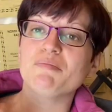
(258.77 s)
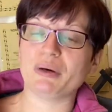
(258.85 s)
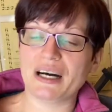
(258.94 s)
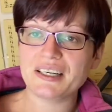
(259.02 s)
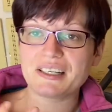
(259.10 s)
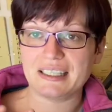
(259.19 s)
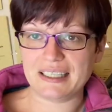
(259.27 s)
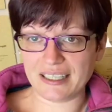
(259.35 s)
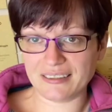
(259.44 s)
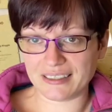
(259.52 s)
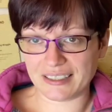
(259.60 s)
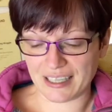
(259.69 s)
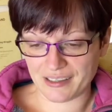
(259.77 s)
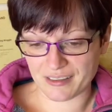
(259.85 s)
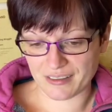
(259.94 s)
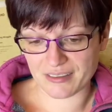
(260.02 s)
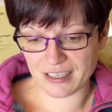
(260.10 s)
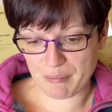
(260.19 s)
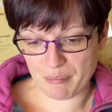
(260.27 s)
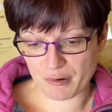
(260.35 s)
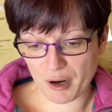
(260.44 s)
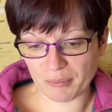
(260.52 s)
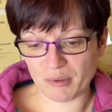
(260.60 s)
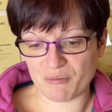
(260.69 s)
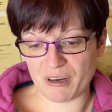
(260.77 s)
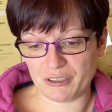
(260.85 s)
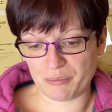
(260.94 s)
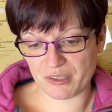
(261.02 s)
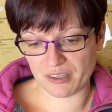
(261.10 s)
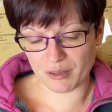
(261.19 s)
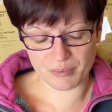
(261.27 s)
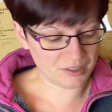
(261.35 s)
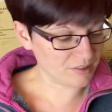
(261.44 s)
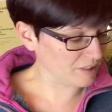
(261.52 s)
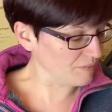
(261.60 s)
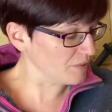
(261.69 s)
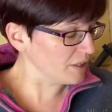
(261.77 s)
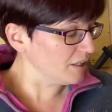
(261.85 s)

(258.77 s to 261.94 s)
But actually, yet again, there's the same problem around absorbency.